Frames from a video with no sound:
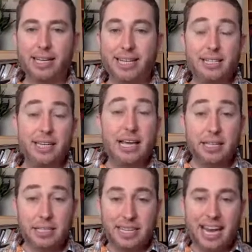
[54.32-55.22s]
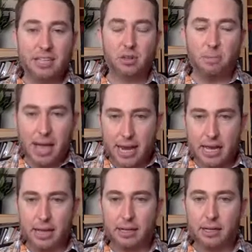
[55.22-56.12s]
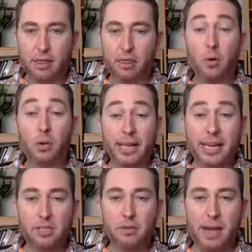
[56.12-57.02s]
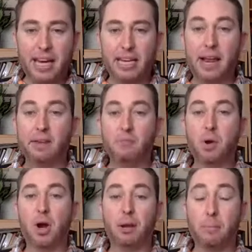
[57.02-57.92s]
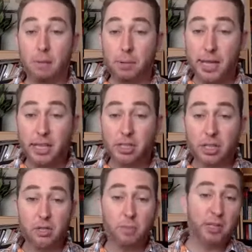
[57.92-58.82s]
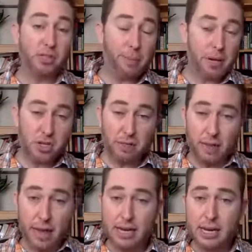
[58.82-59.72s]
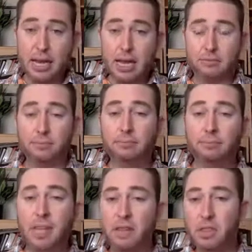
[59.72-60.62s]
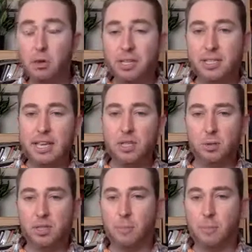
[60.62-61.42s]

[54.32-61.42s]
disease thoroughly decimating Native American populations. But I should mention that even though disease was